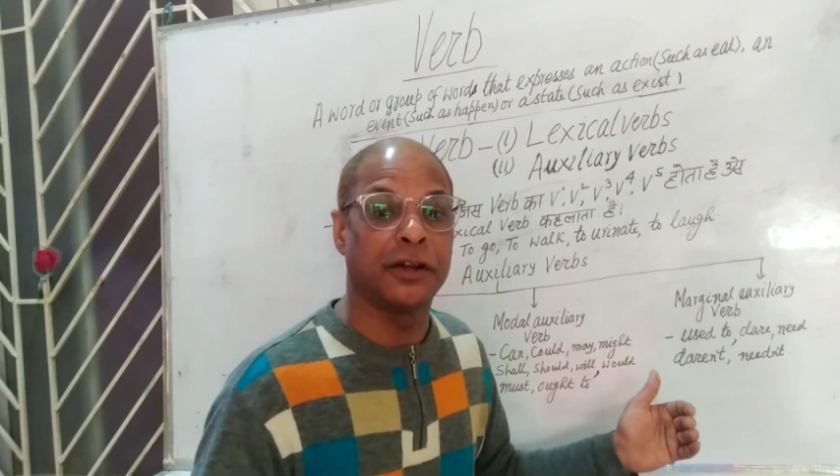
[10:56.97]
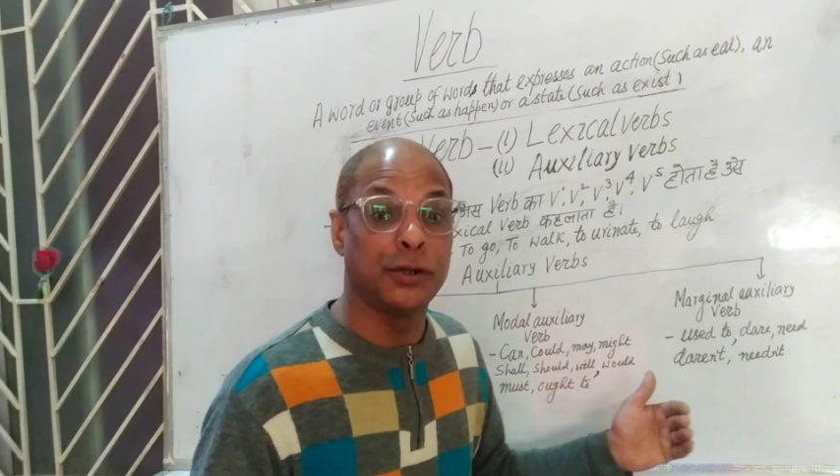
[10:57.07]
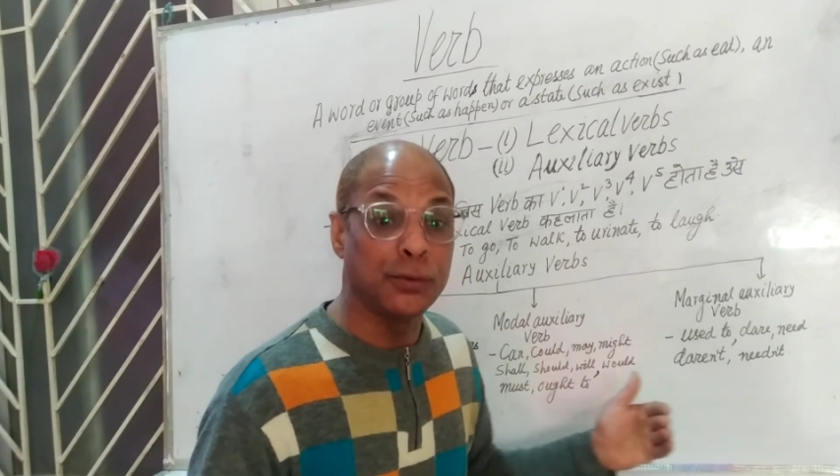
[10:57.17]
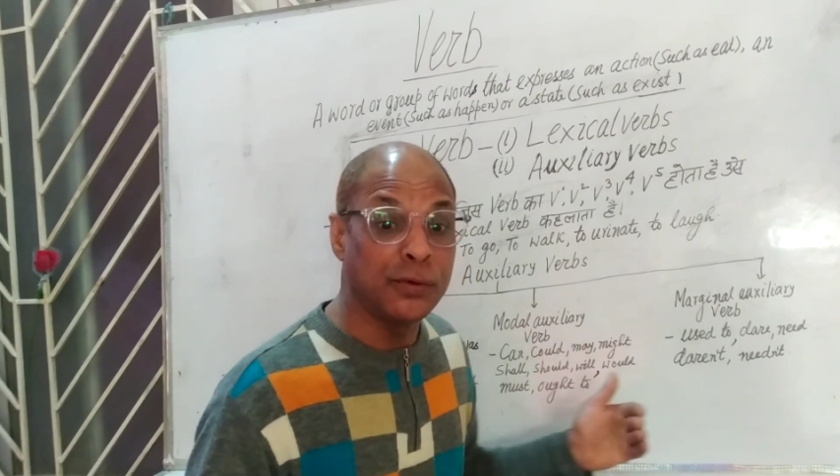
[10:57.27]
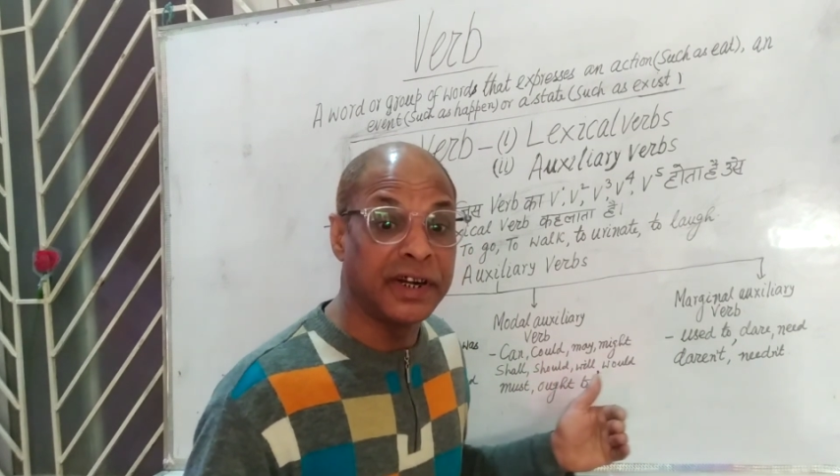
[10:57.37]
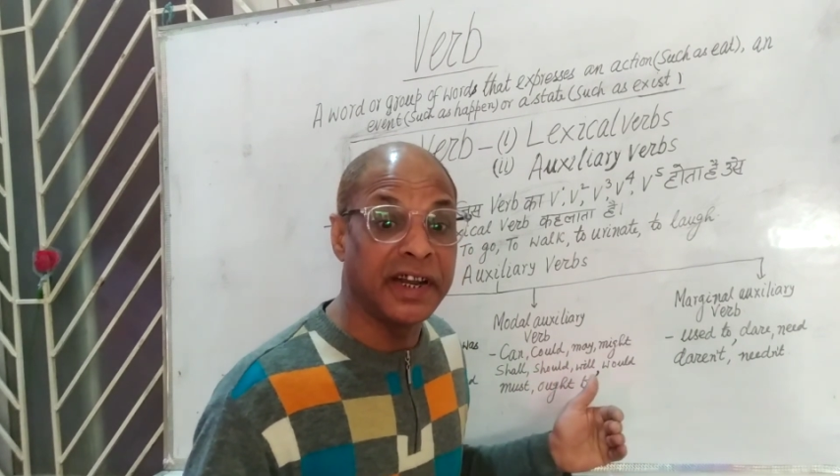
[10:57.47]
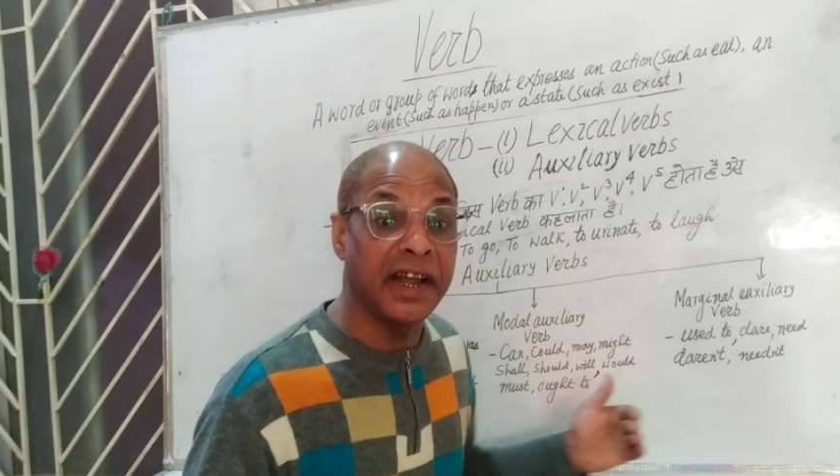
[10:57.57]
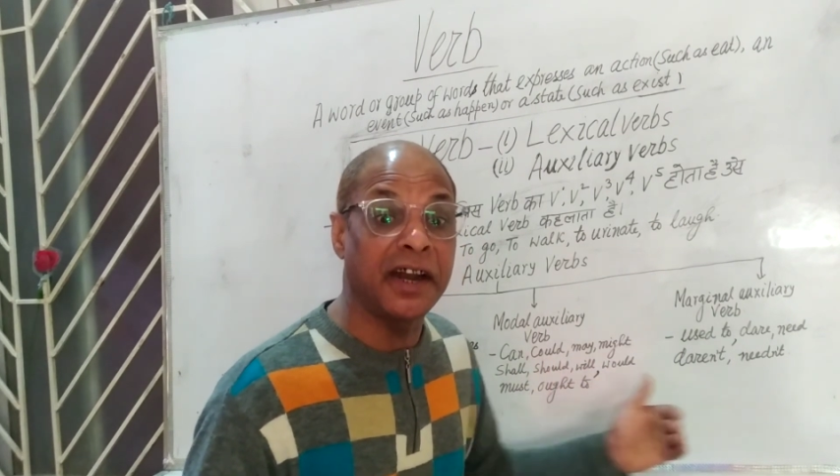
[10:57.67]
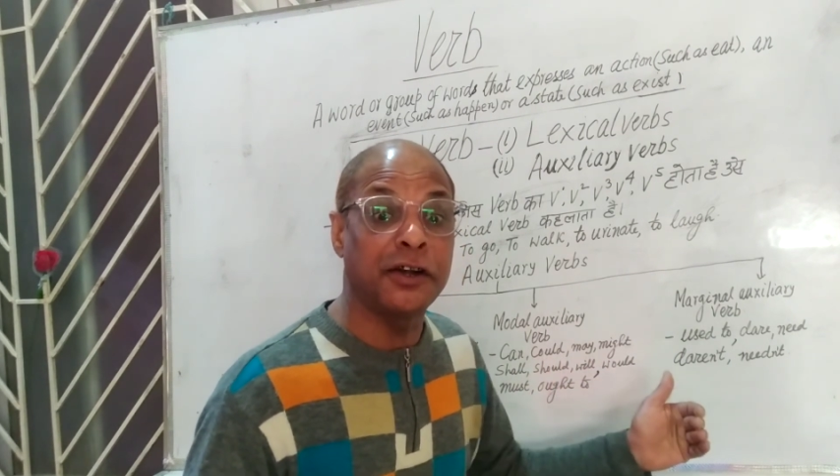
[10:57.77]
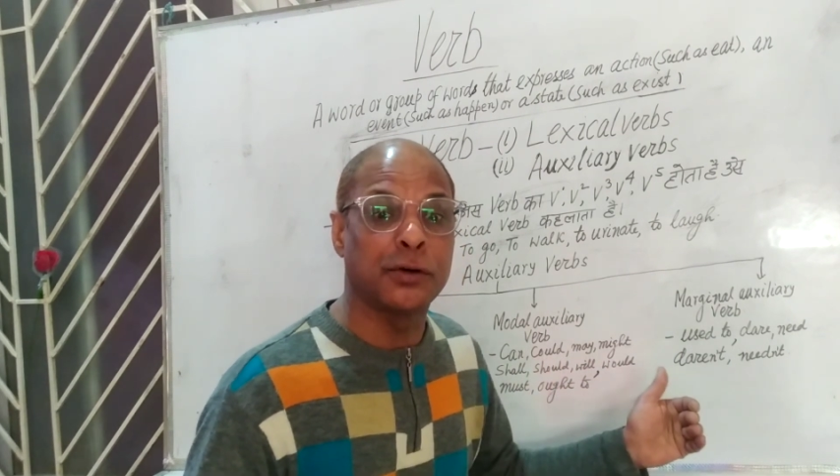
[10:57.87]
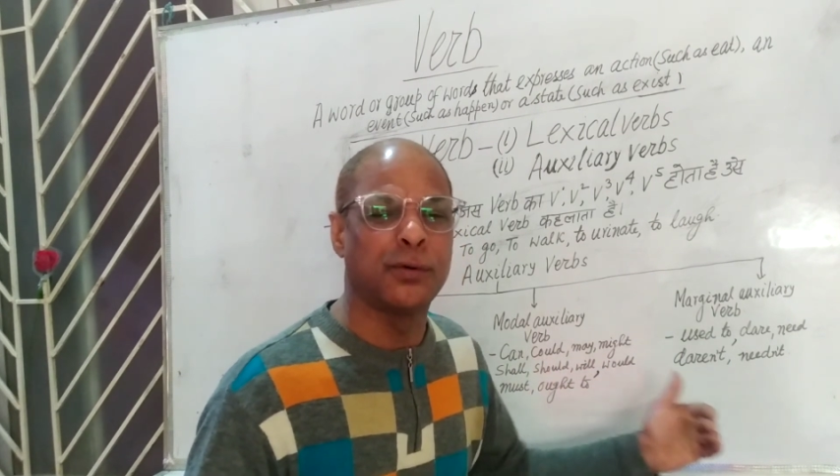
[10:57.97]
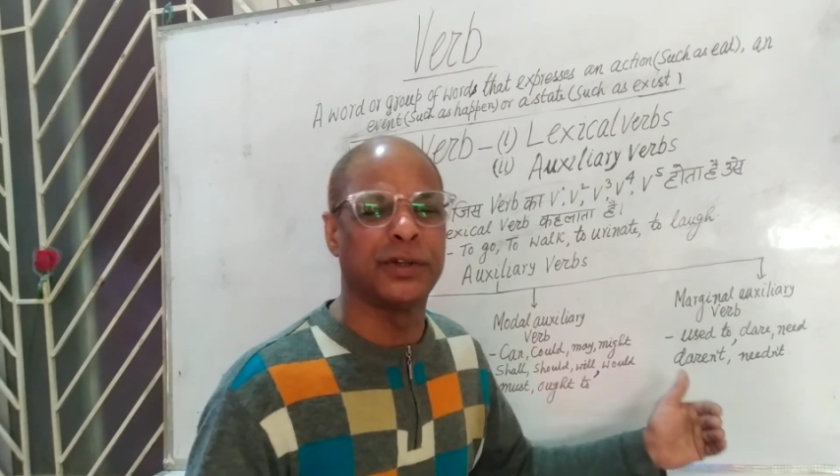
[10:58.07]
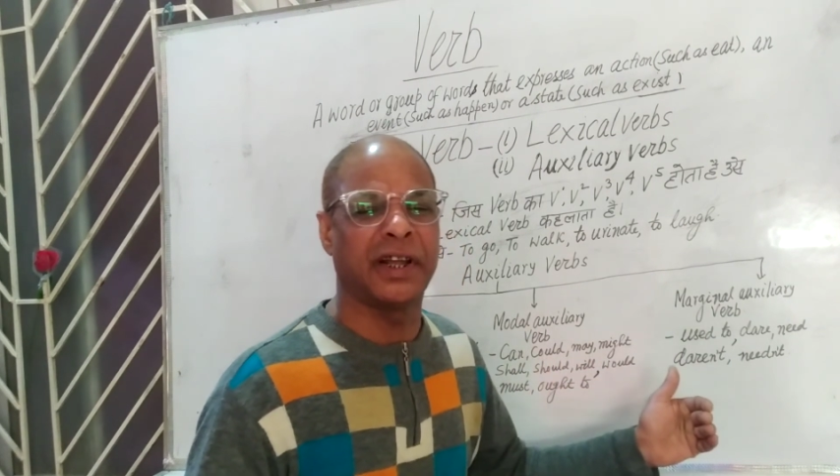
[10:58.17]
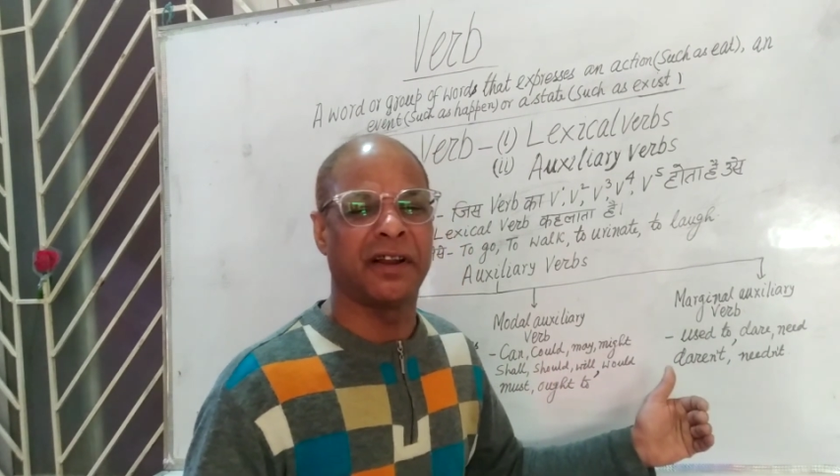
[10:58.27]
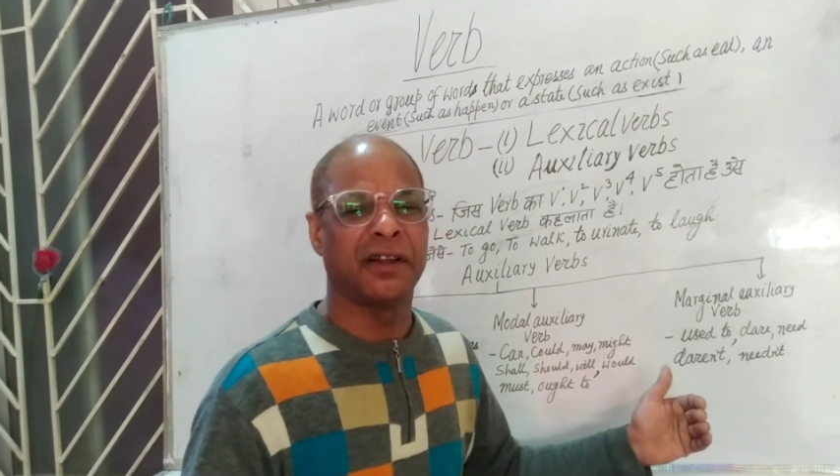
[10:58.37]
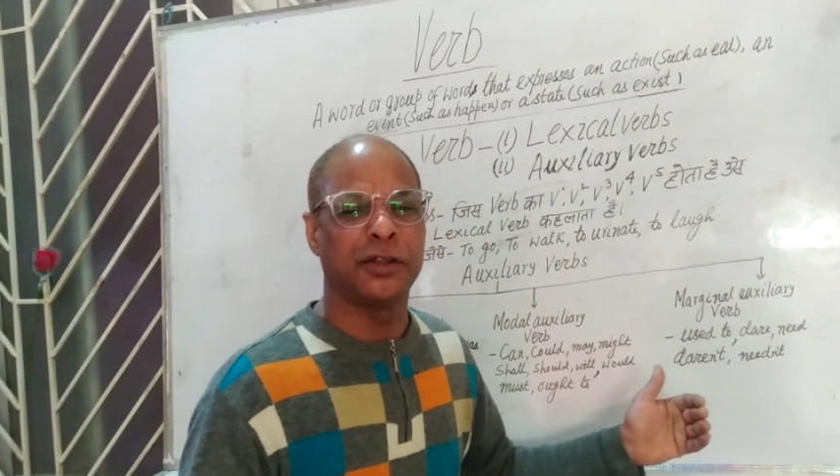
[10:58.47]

You daren't go there.